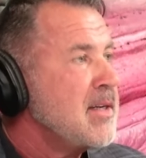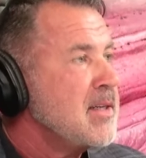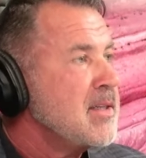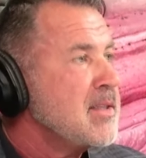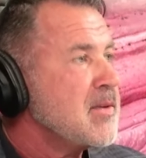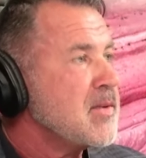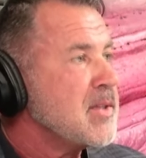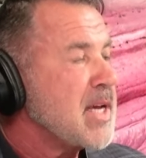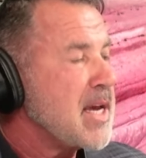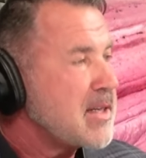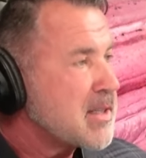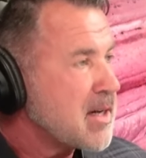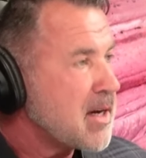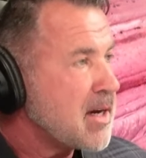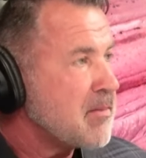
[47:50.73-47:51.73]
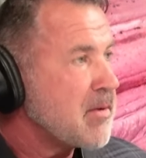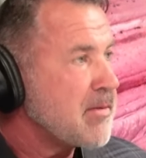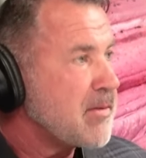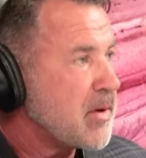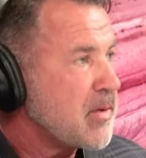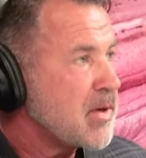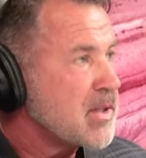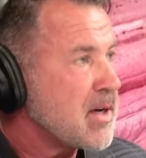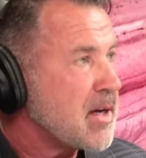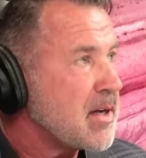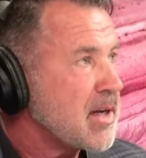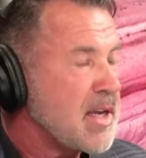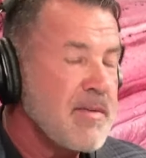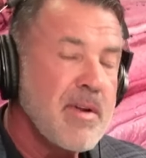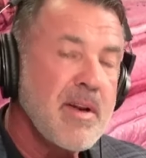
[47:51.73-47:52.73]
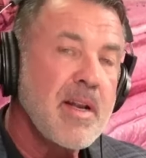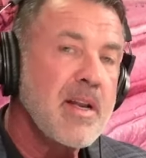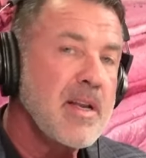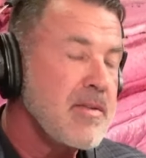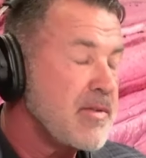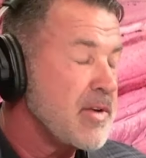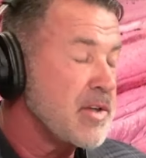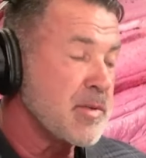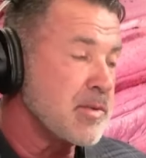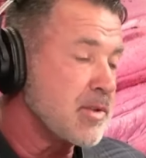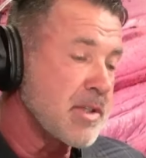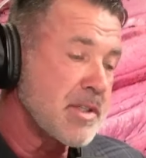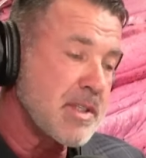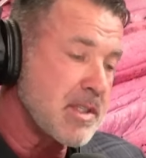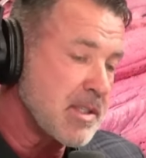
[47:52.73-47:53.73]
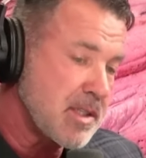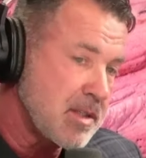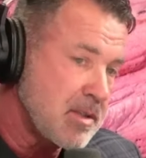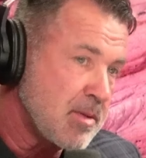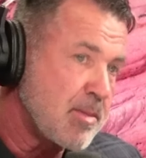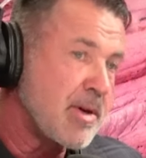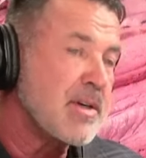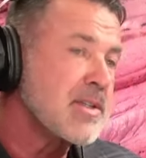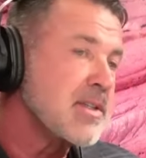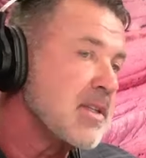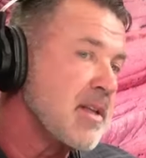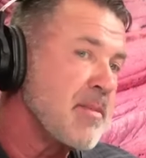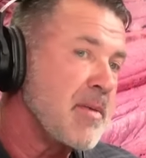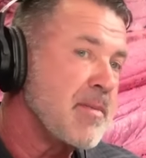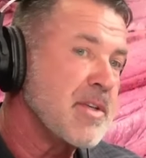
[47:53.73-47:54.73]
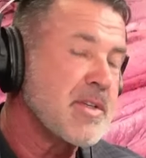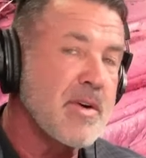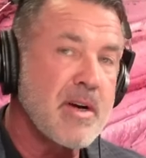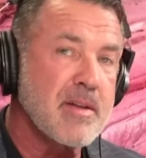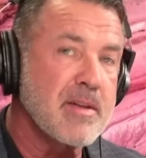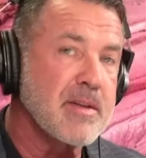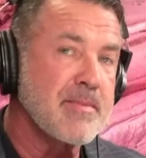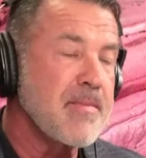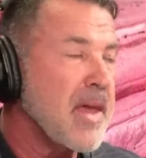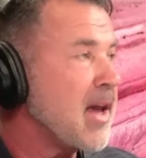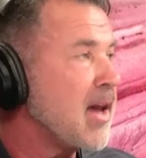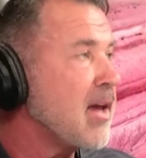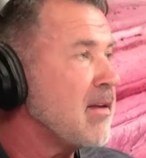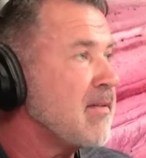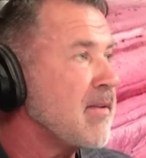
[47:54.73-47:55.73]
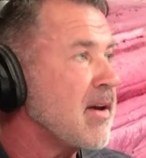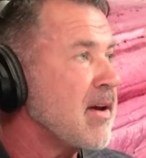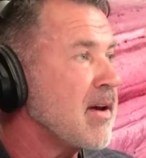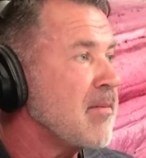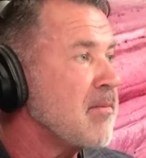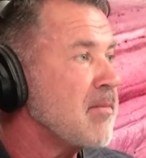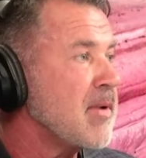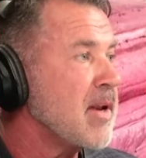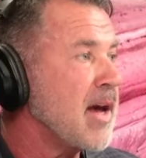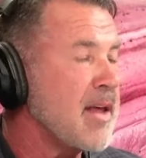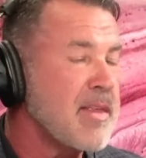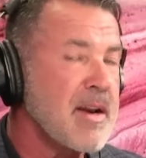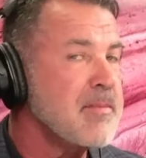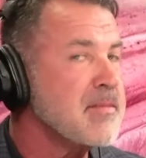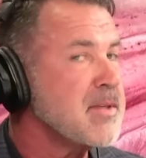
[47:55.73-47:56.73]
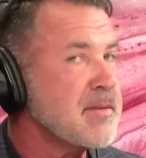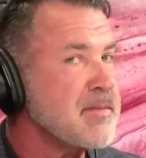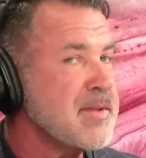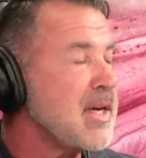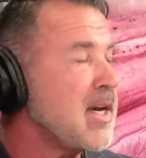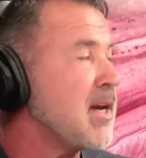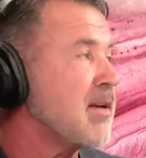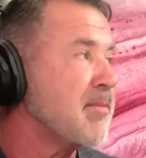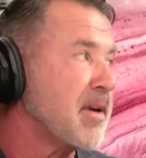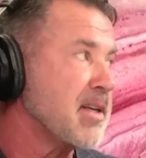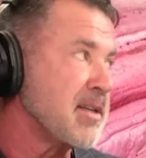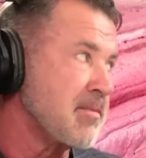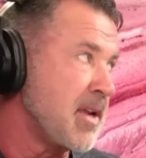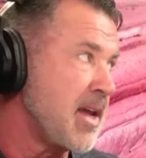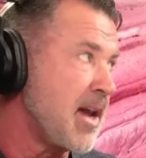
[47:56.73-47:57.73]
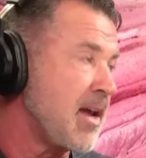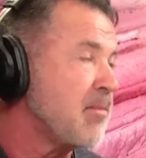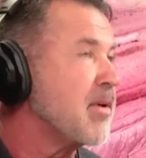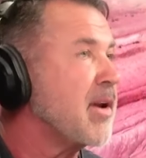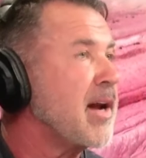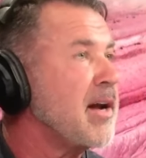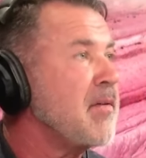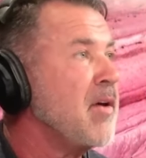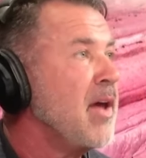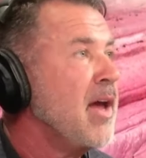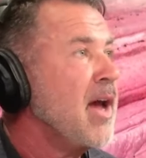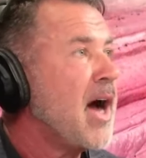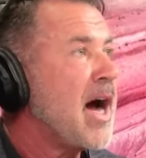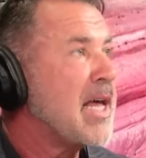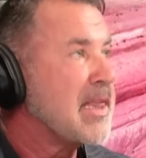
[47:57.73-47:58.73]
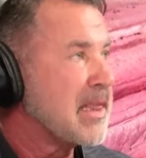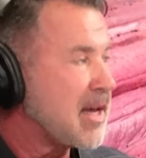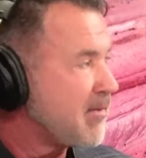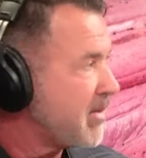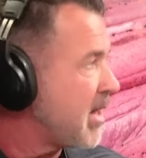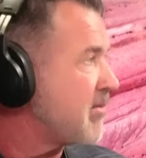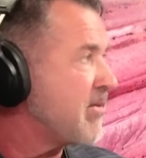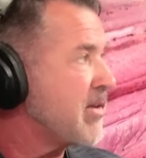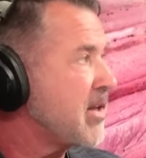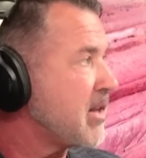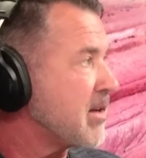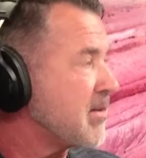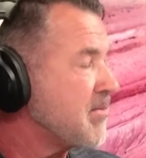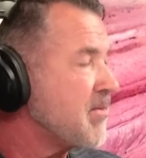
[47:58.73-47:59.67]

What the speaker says: to take time to focus on even an individual, just a single person that may be struggling. And not that I'm some saint, because I'm not, but I love that feeling,